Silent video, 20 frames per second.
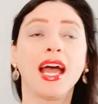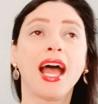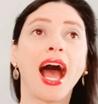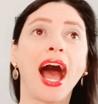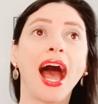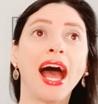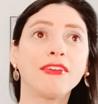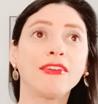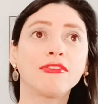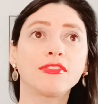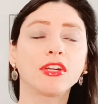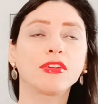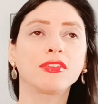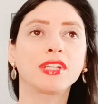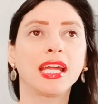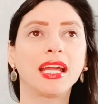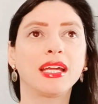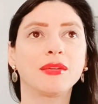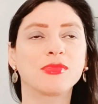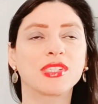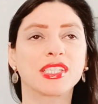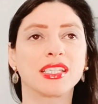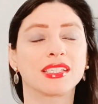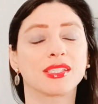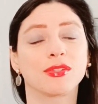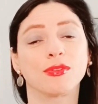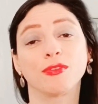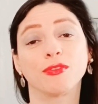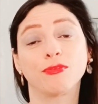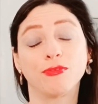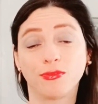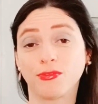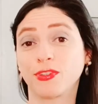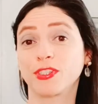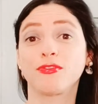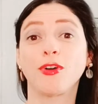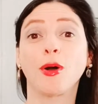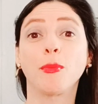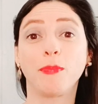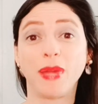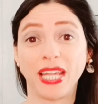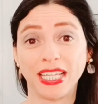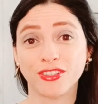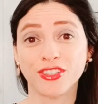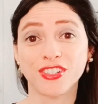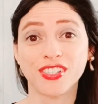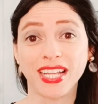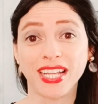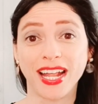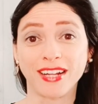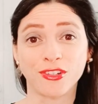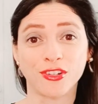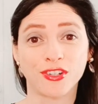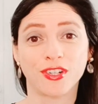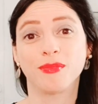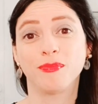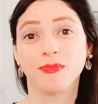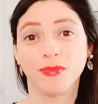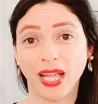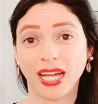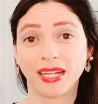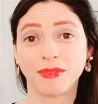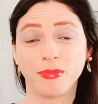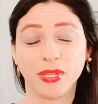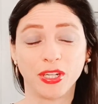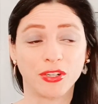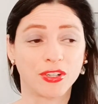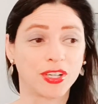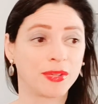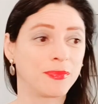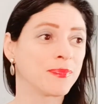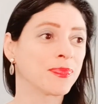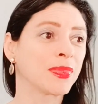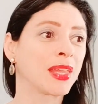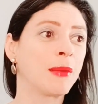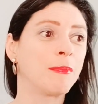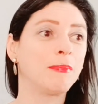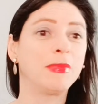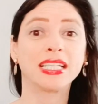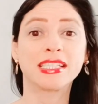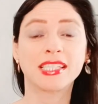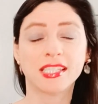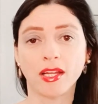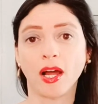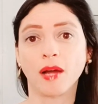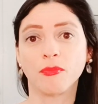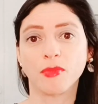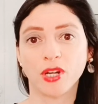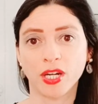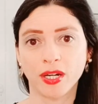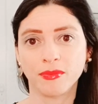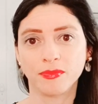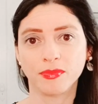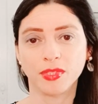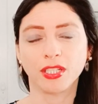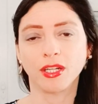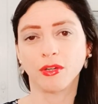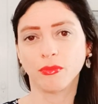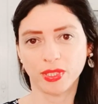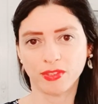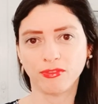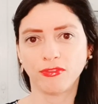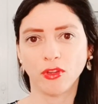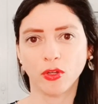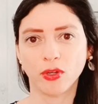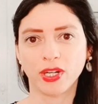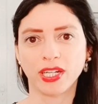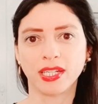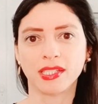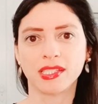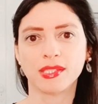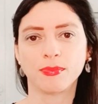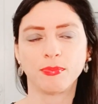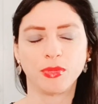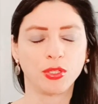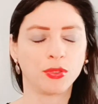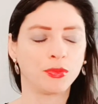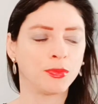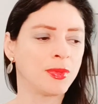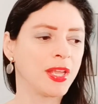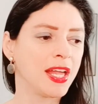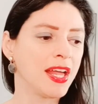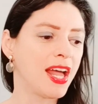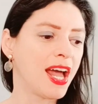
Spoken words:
I've known him since, first of all, Bandersnatcher, Black Mirror, Midsommar, you know, with Florence Pugh,